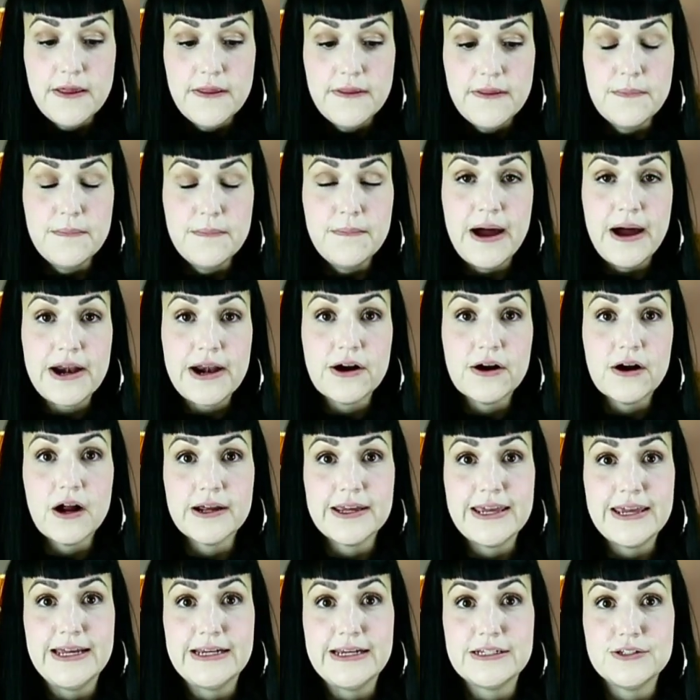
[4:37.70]
the minor
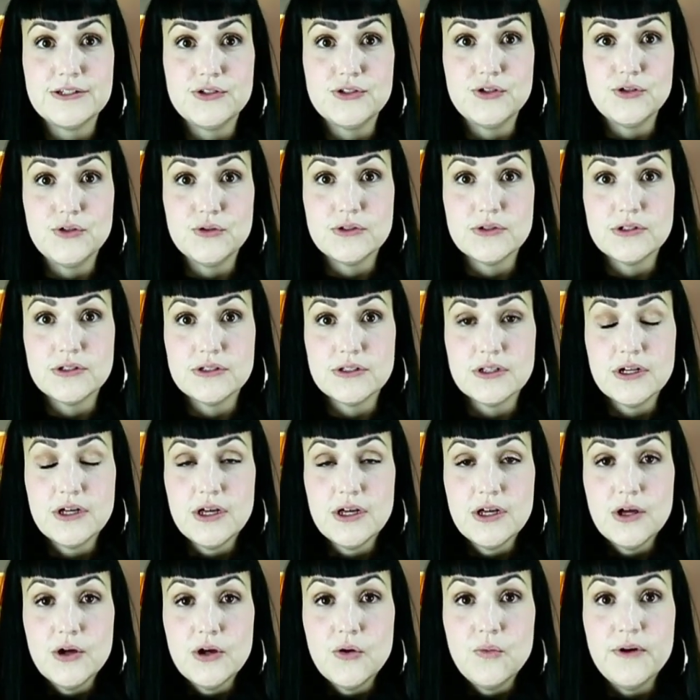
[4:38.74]
arcana suits
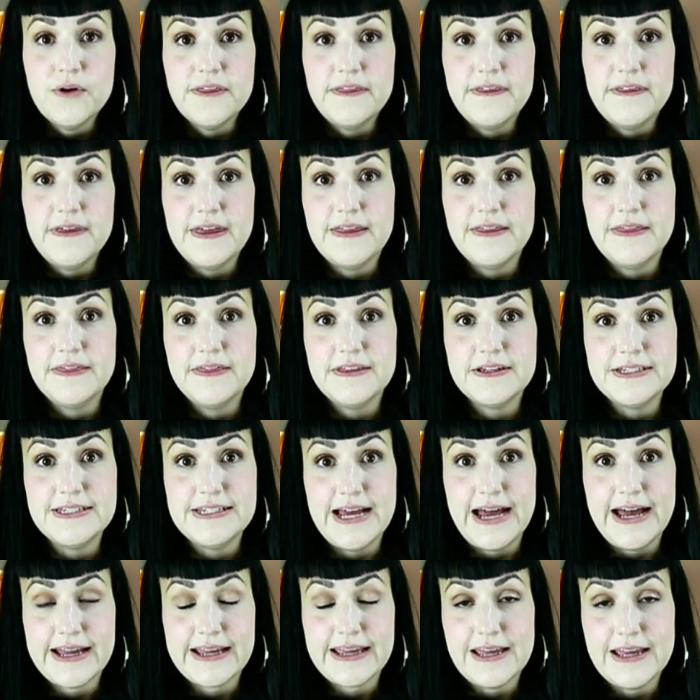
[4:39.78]
within the
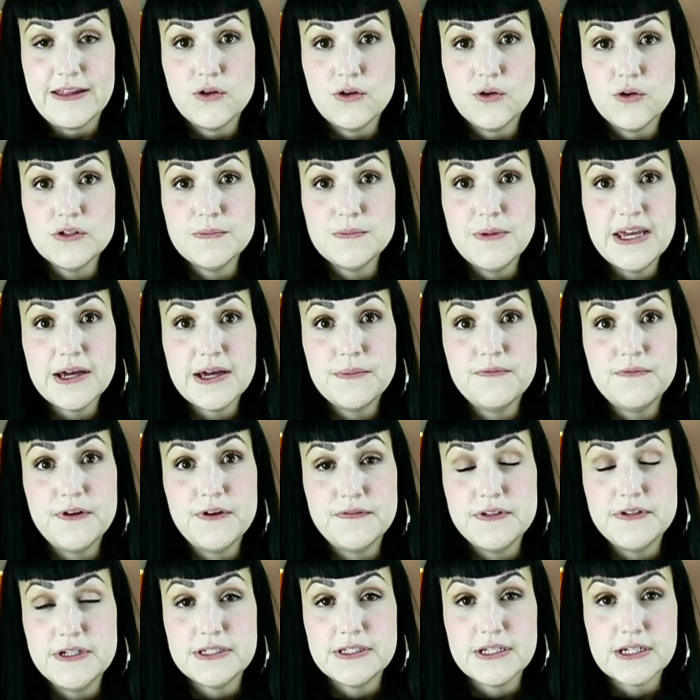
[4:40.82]
deck. And those make up
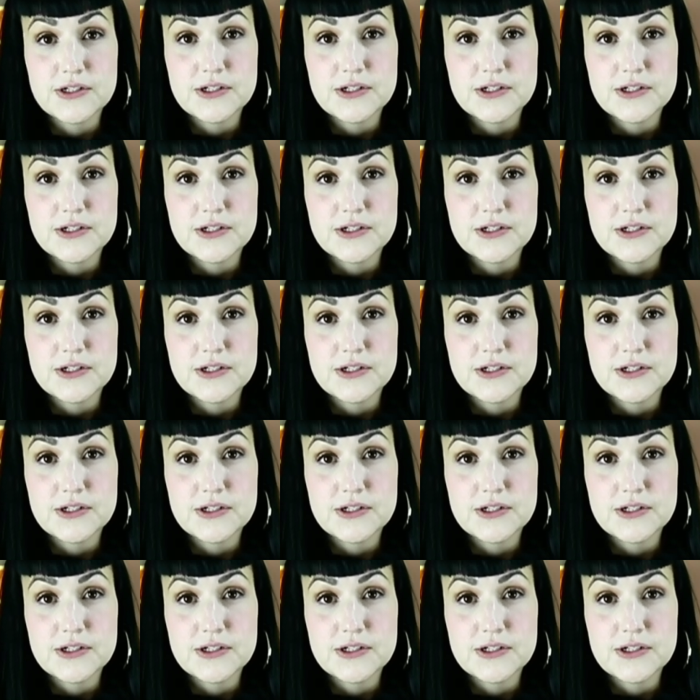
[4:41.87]
56